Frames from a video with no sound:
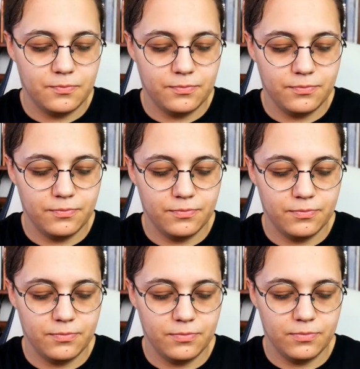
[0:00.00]

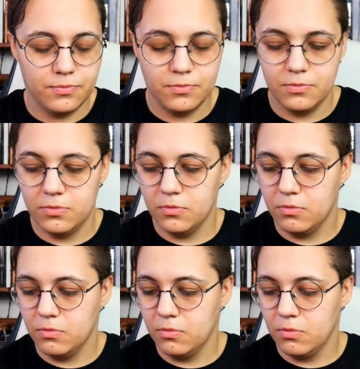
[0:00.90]

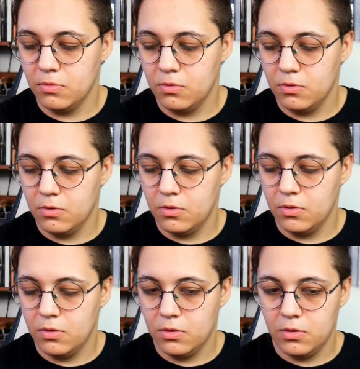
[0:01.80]

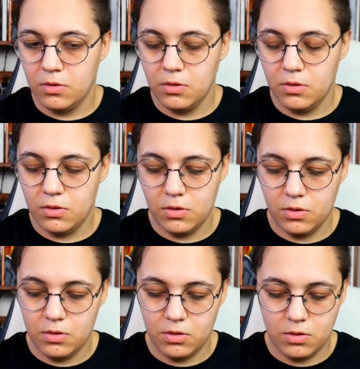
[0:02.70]

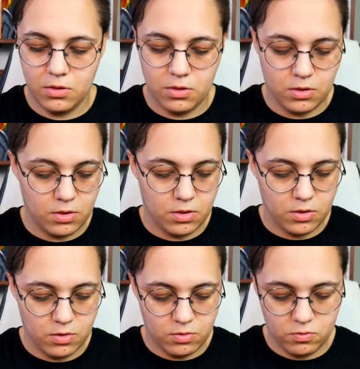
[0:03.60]

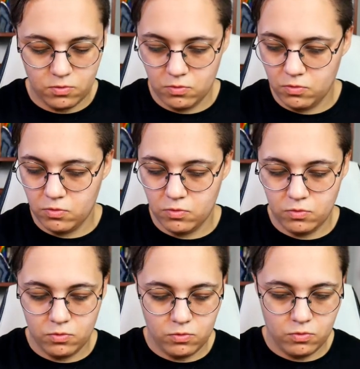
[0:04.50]

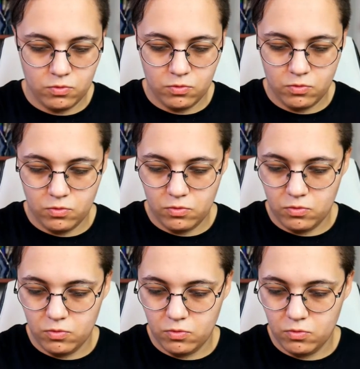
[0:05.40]

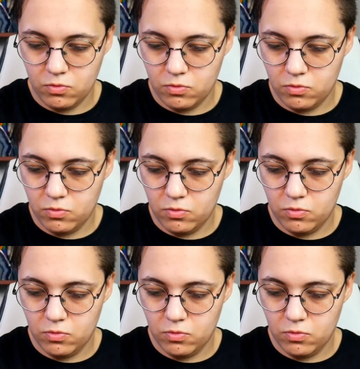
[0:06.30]
Nothing is said.